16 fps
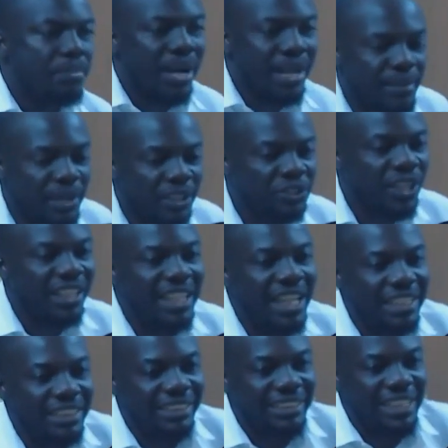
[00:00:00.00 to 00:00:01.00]
joining N D C
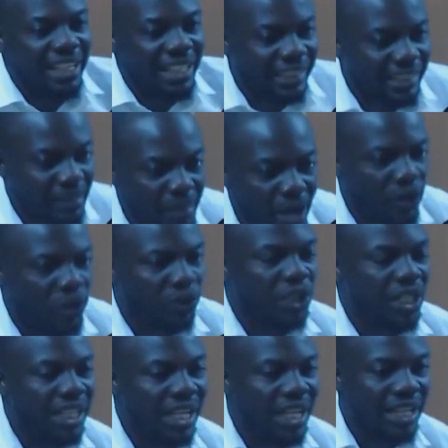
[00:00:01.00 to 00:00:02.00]
and Asemanko joining
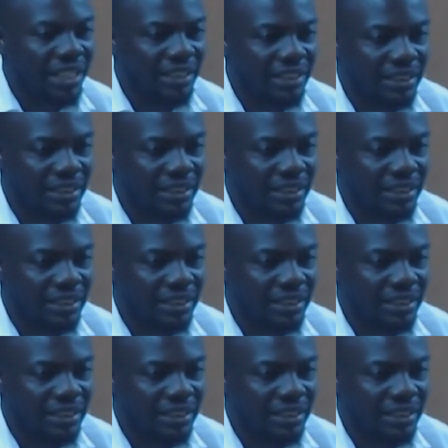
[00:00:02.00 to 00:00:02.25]
N D C.